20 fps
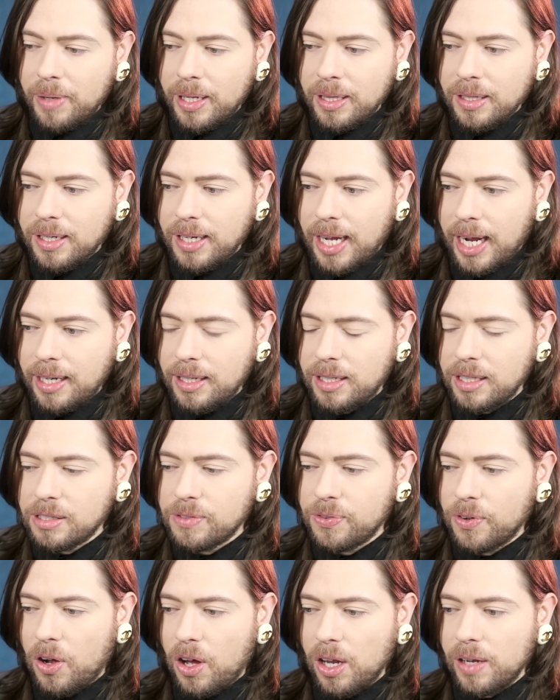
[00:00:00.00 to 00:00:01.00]
in the 90s
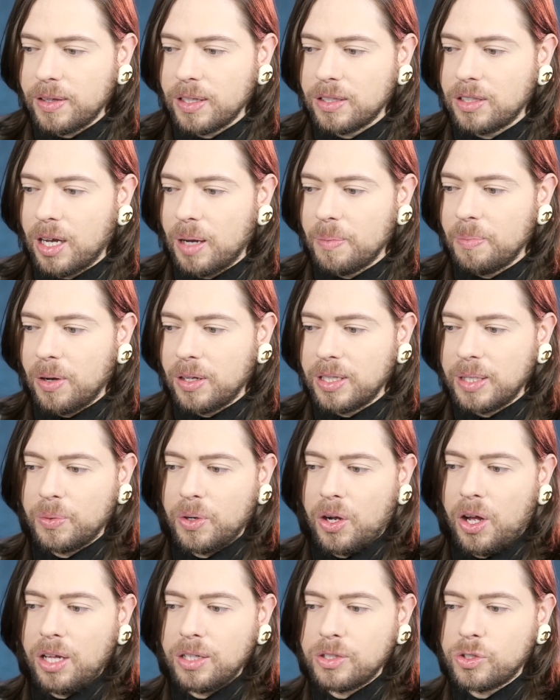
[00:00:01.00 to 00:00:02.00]
for all of the top models. They were
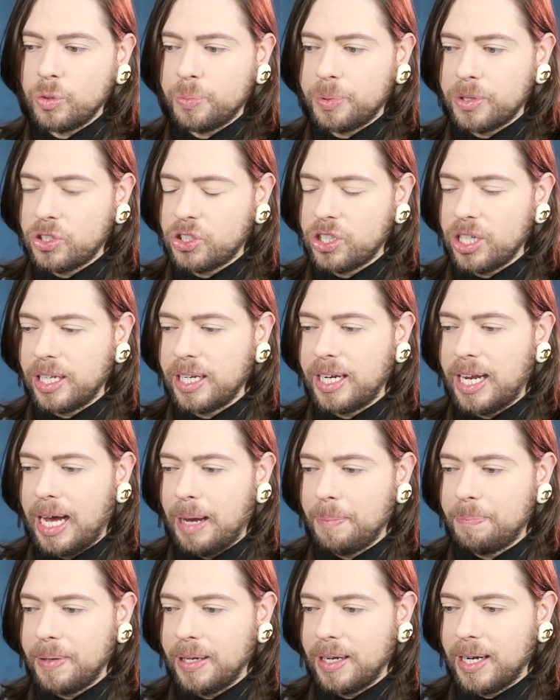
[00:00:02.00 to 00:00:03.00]
all super chill and
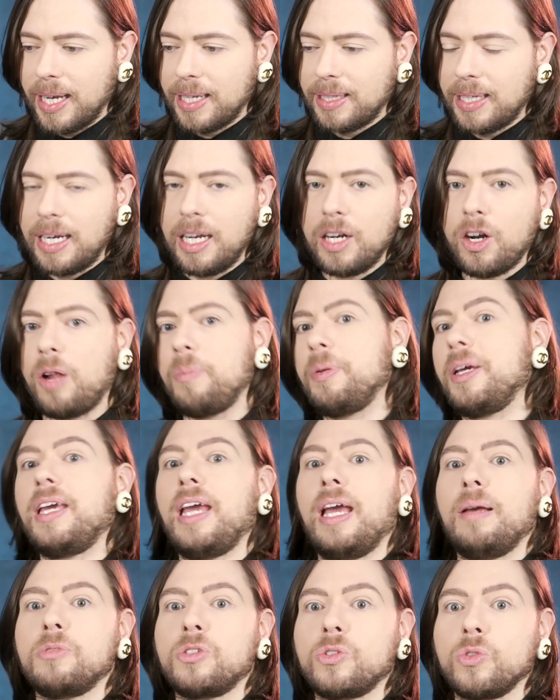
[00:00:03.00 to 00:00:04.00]
happy. Like, then it all
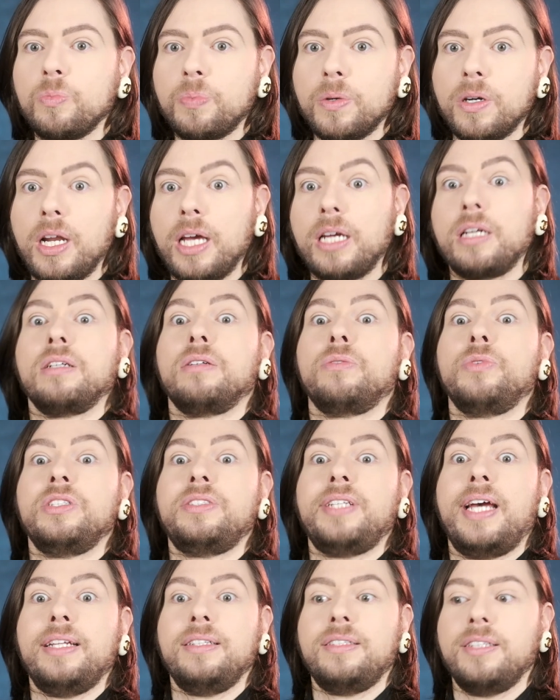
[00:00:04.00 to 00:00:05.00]
became super, like,
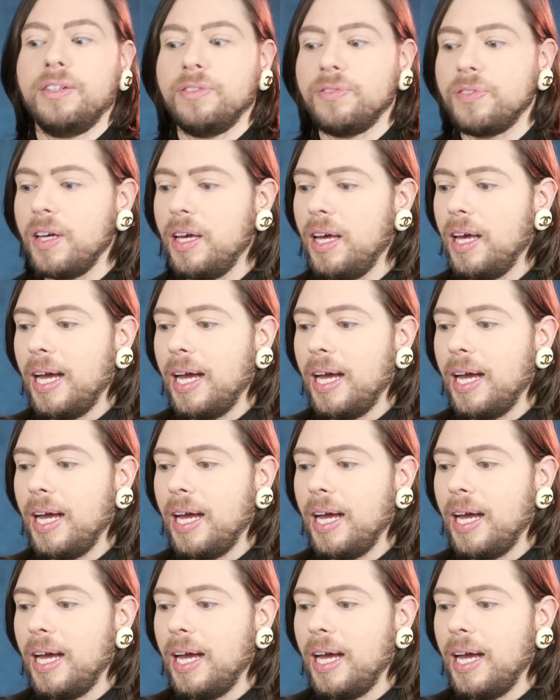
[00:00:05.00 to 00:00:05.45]
retentive.